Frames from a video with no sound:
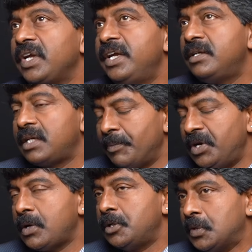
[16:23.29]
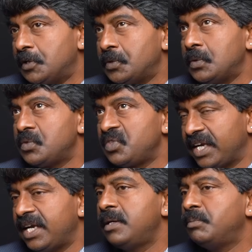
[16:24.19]
In Tamil Nadu also,
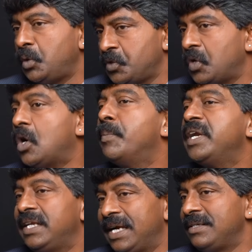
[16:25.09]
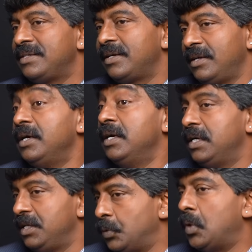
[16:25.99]
second most common cancer
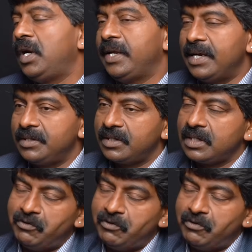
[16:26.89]
is oral cancers.